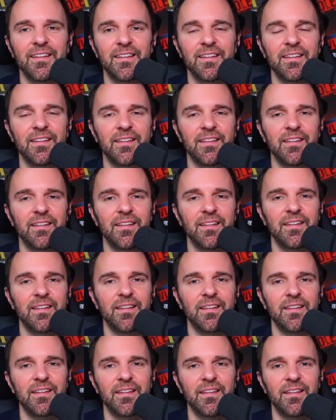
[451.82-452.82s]

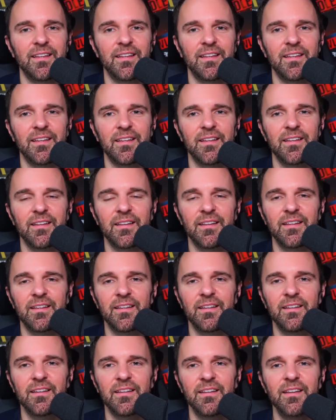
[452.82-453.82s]

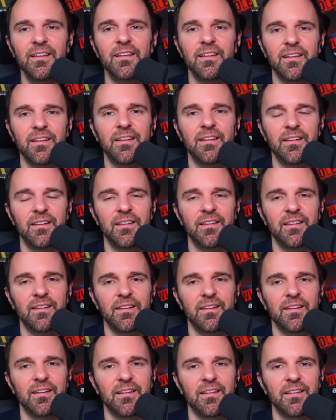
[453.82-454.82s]

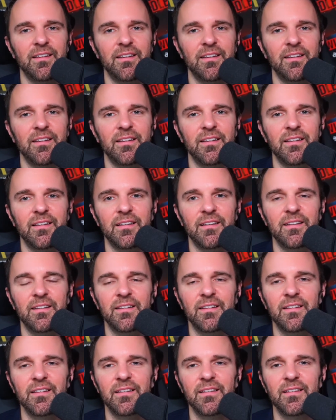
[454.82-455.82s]

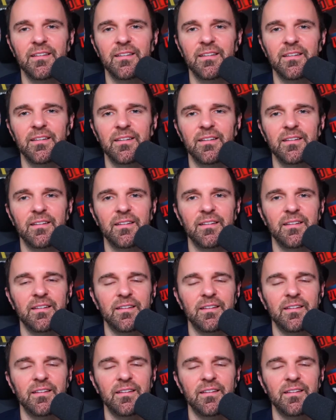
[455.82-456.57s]
This person isn't speaking.